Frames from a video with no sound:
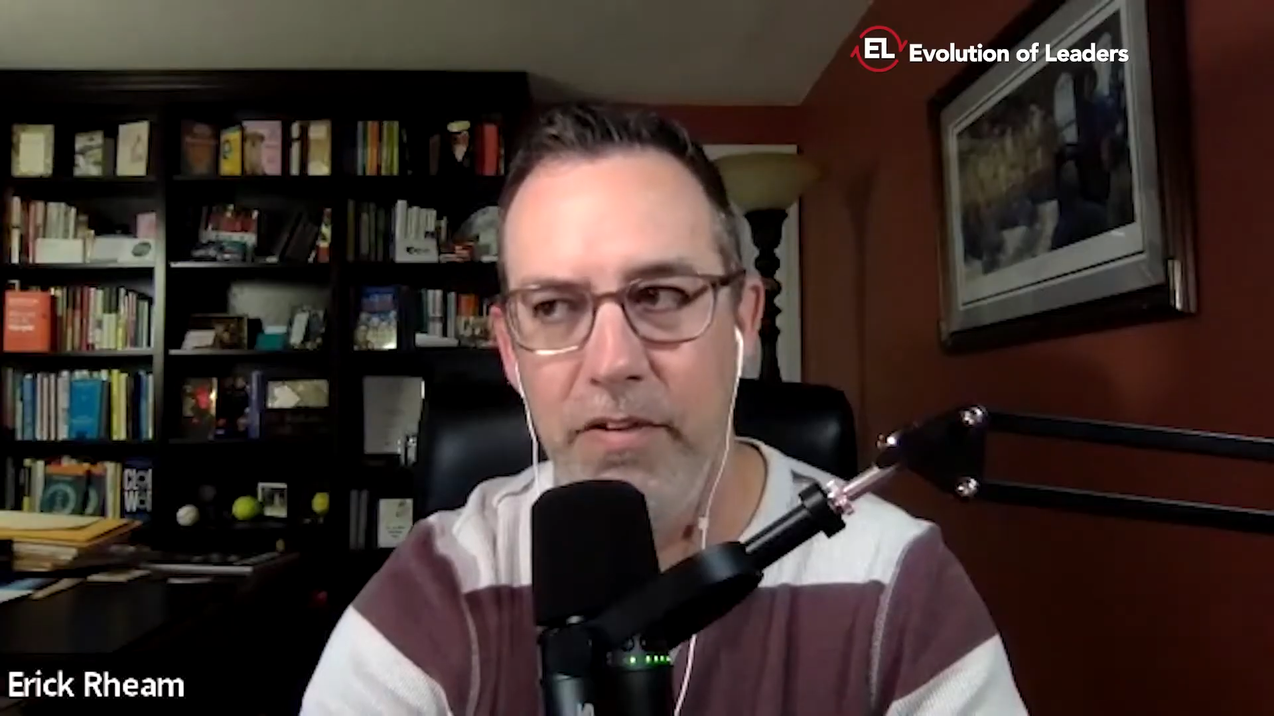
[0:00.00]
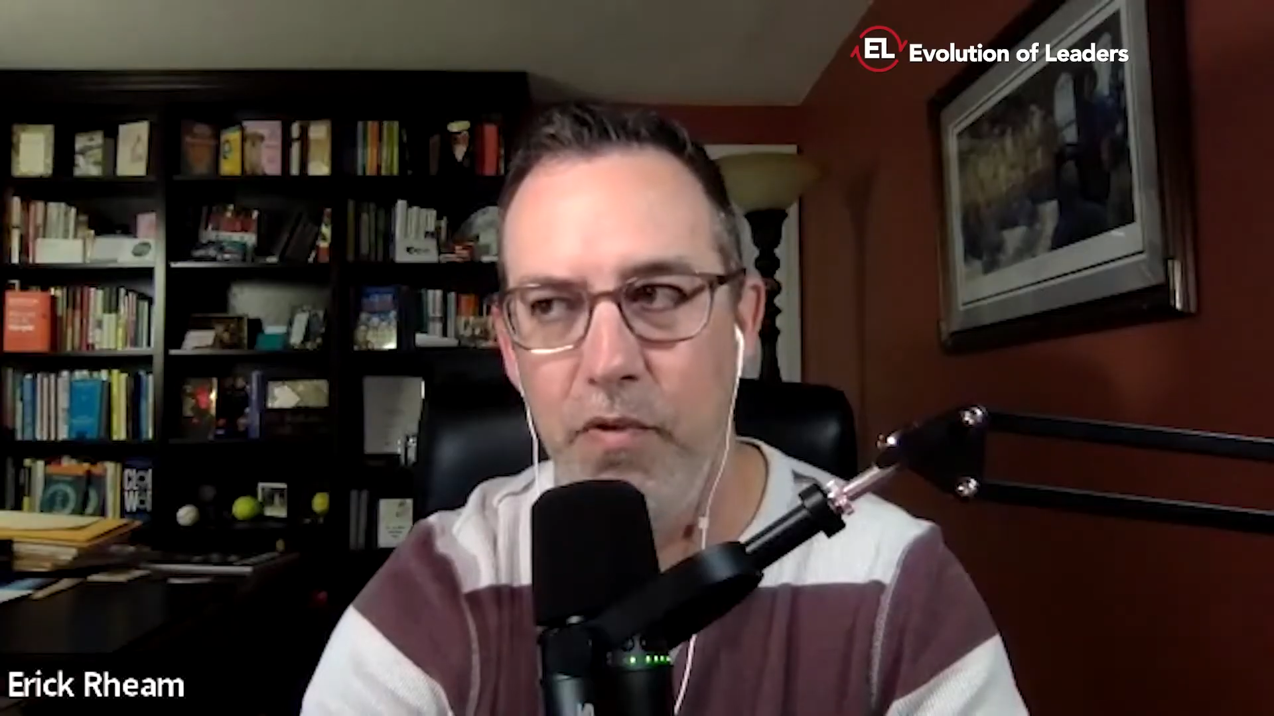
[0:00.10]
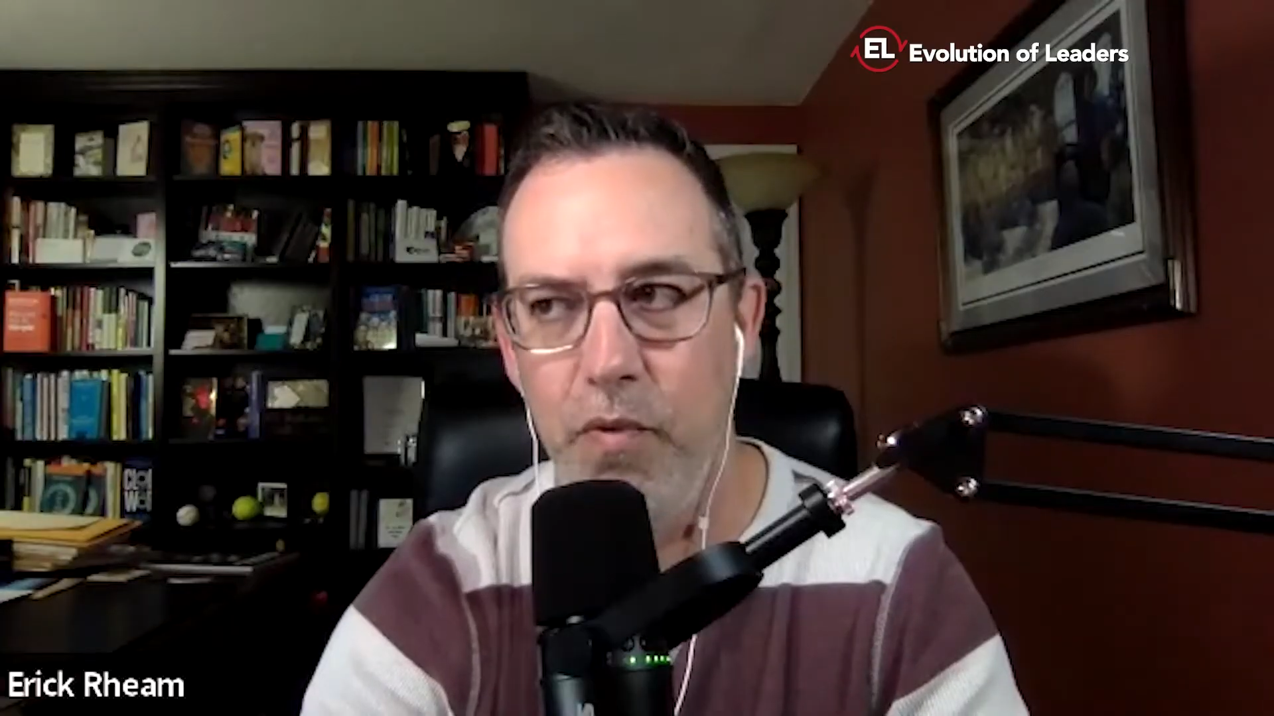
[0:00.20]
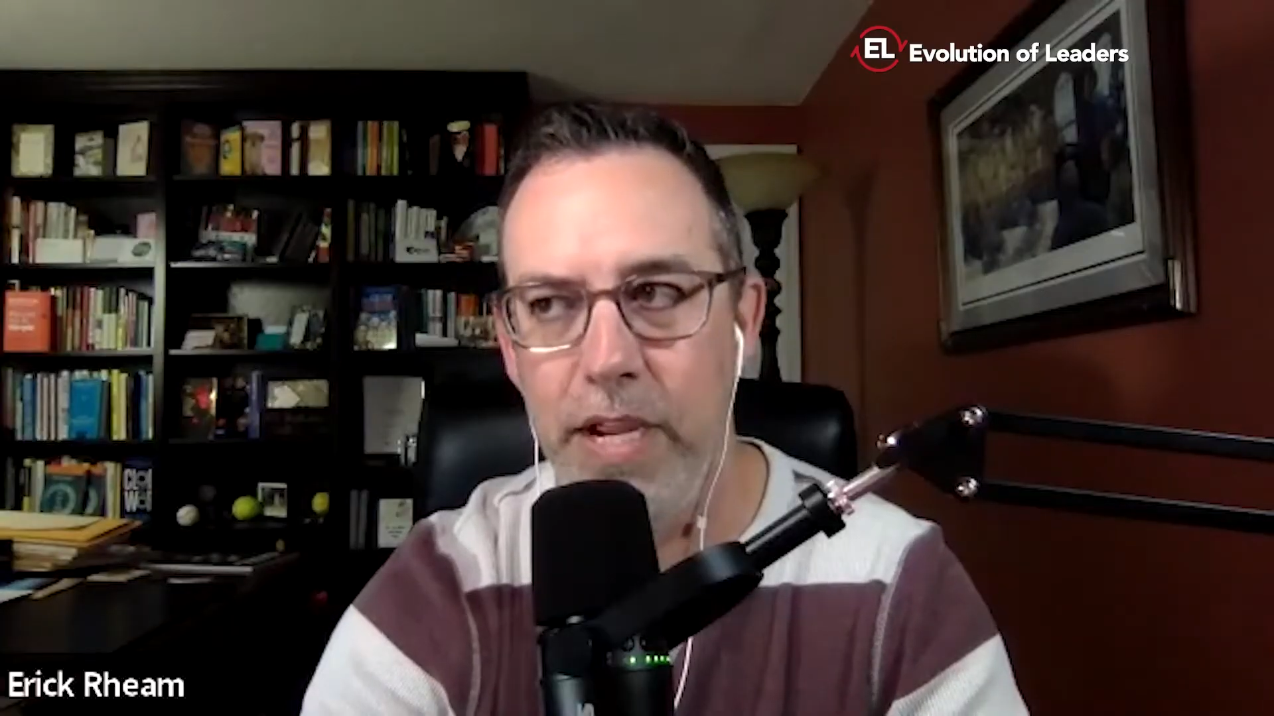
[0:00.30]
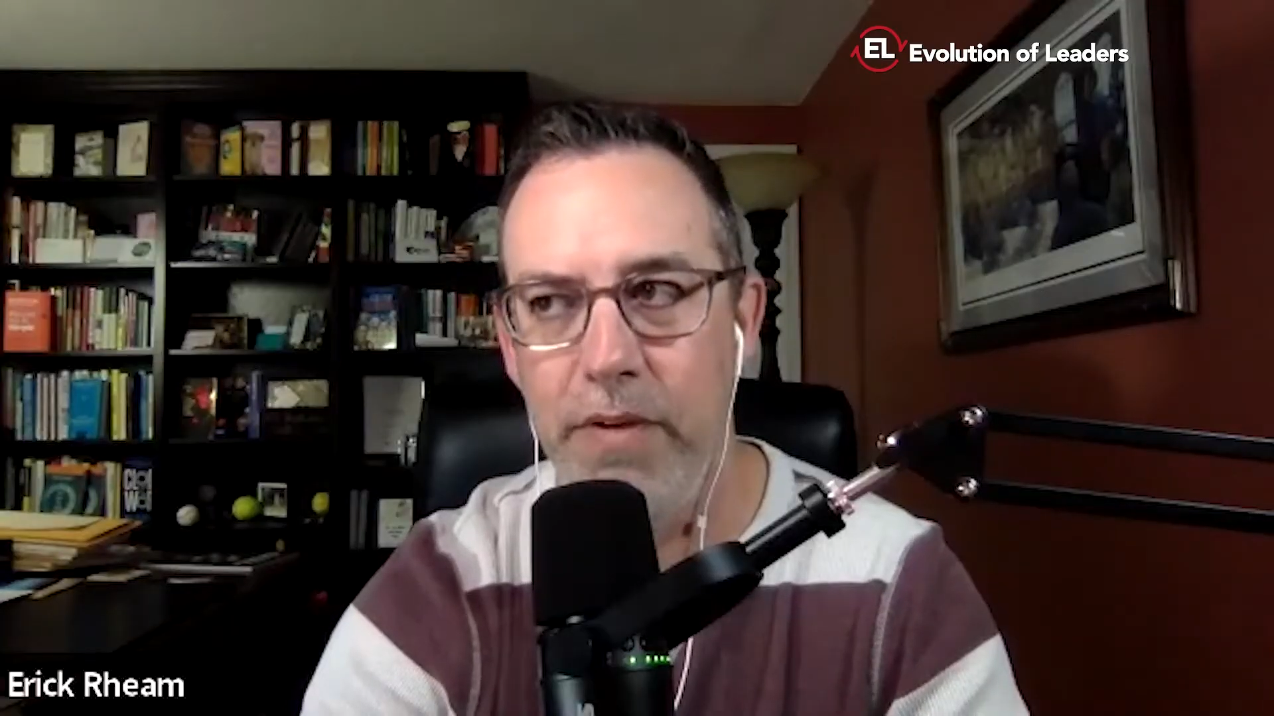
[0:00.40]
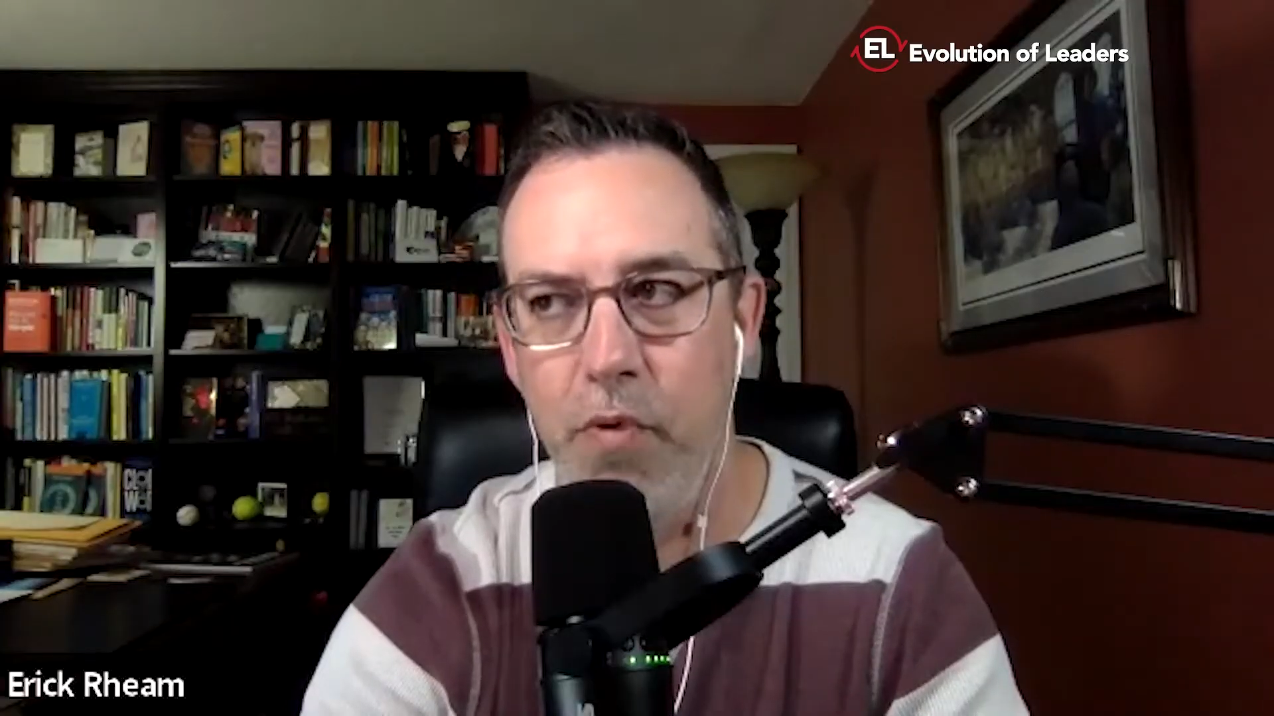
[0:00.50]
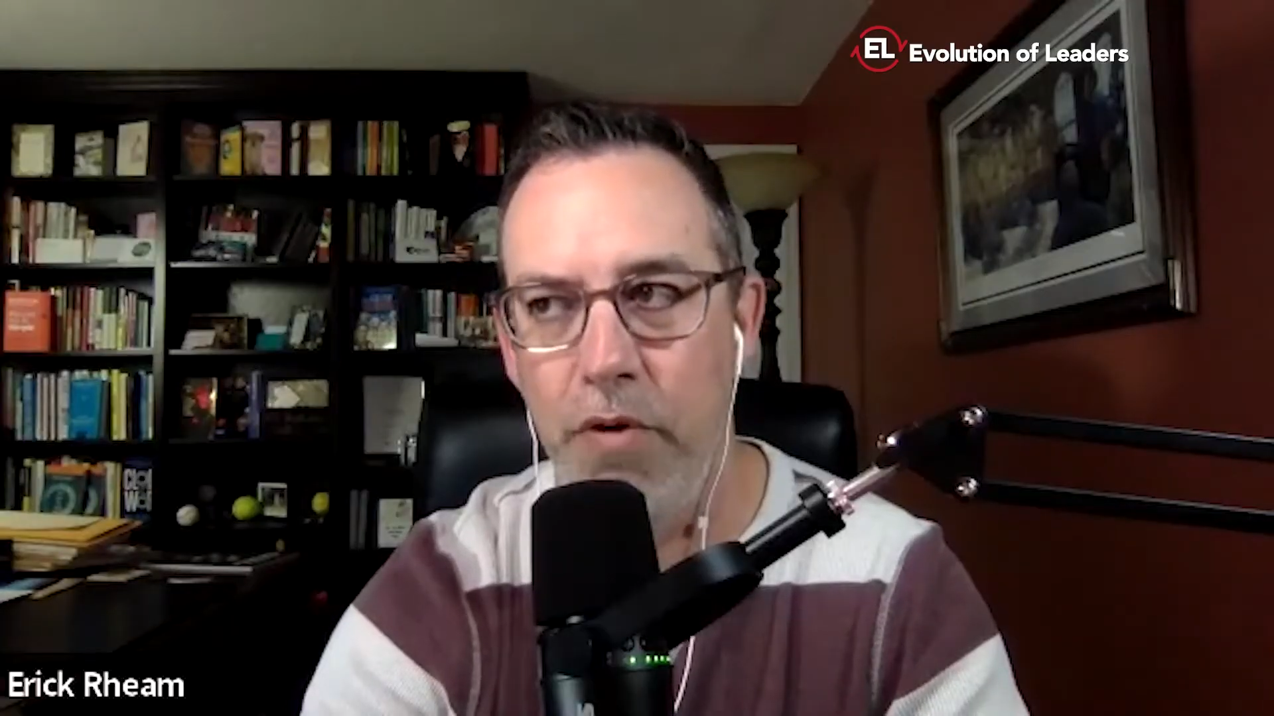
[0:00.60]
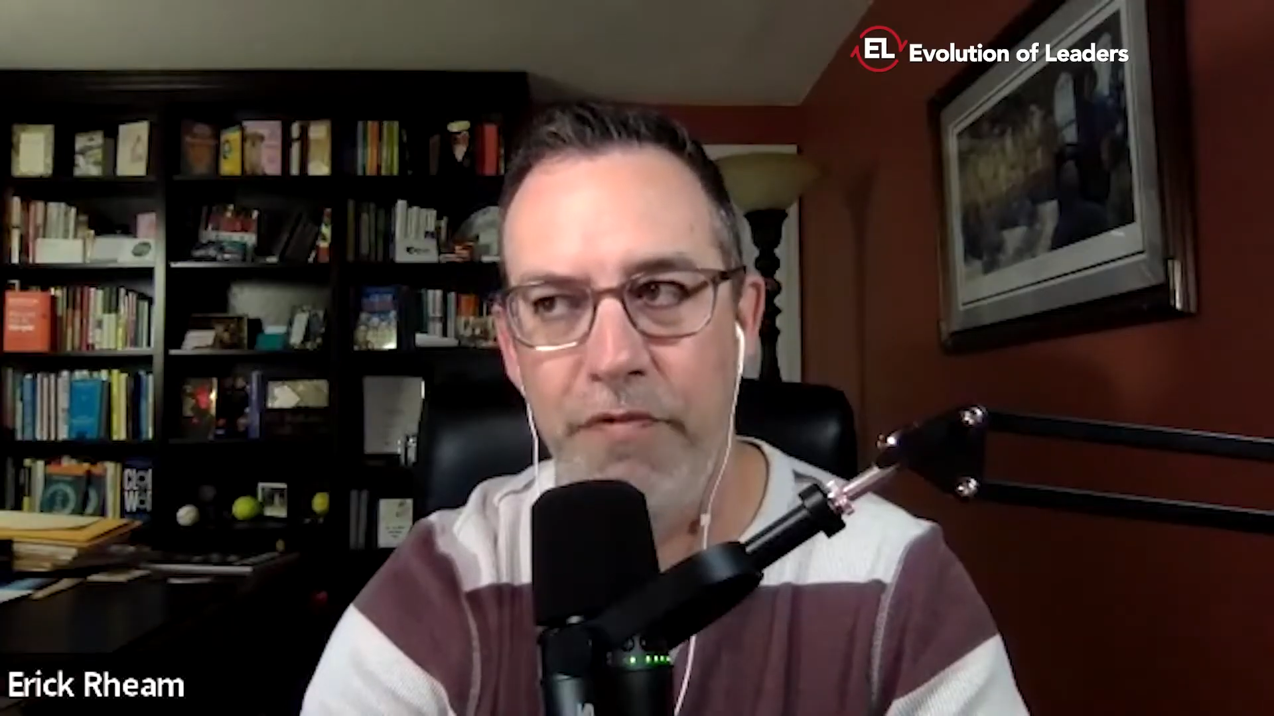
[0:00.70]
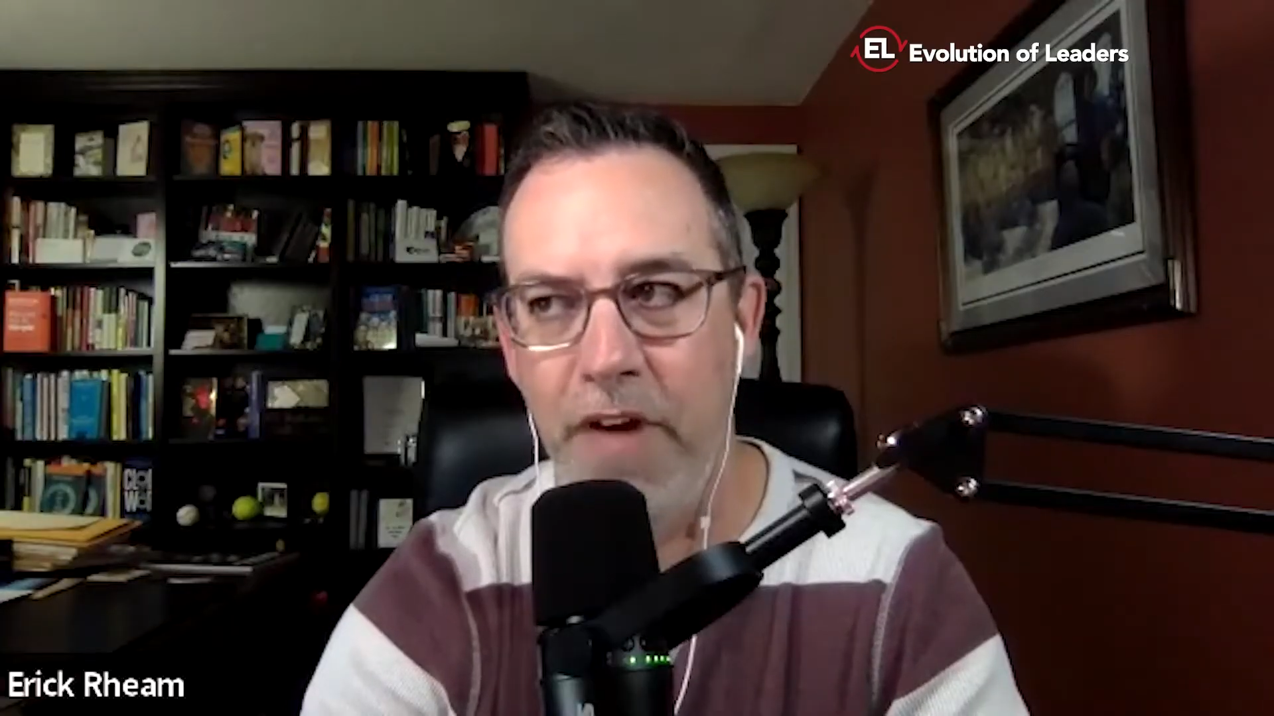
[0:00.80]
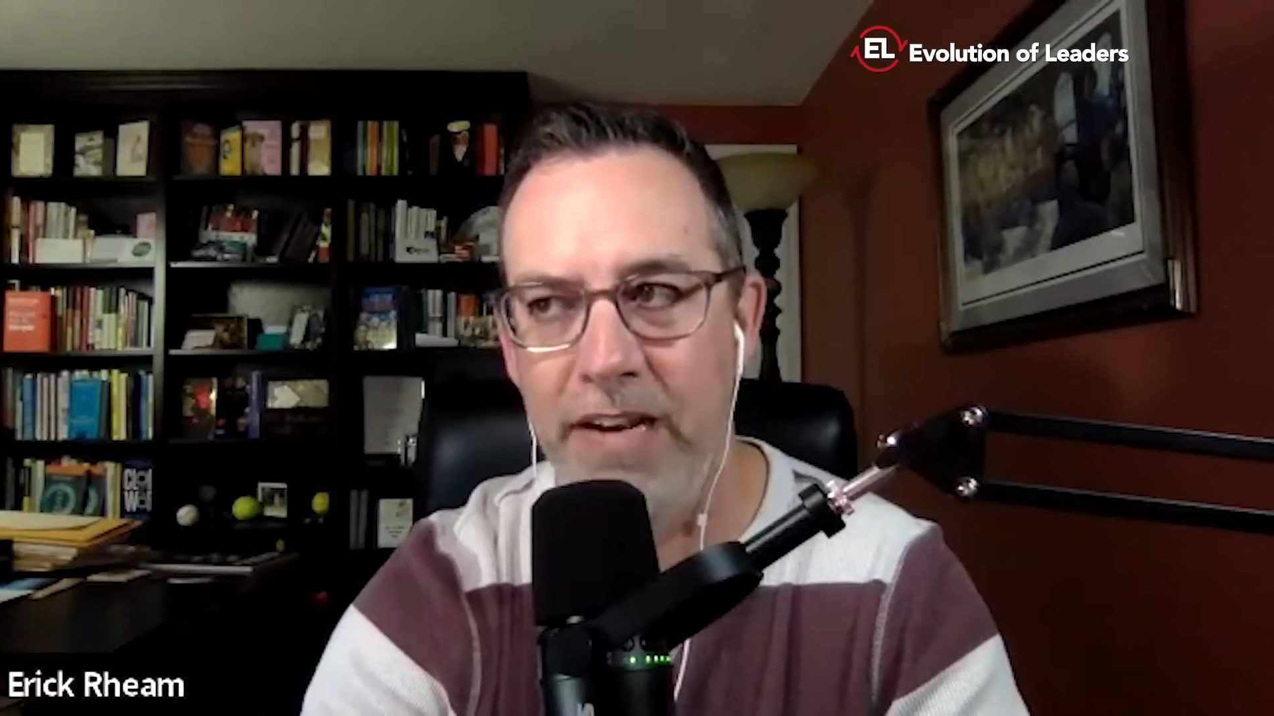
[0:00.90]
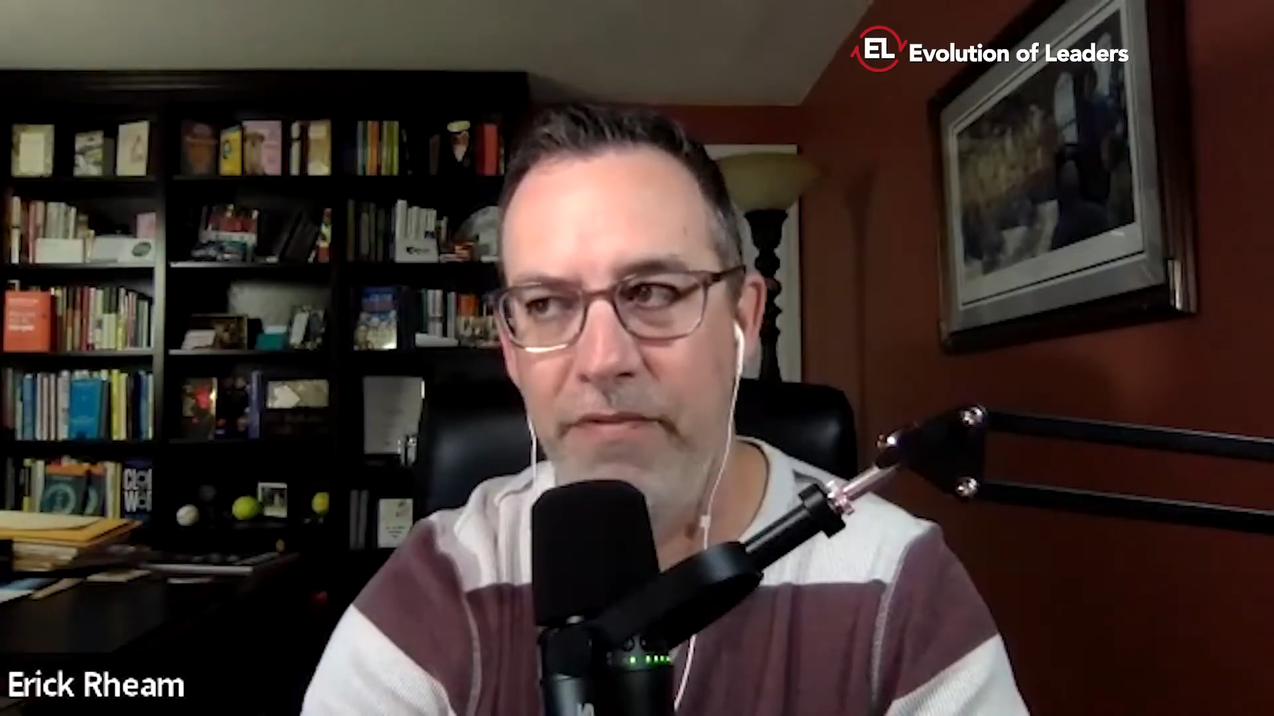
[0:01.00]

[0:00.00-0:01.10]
we weren't fighting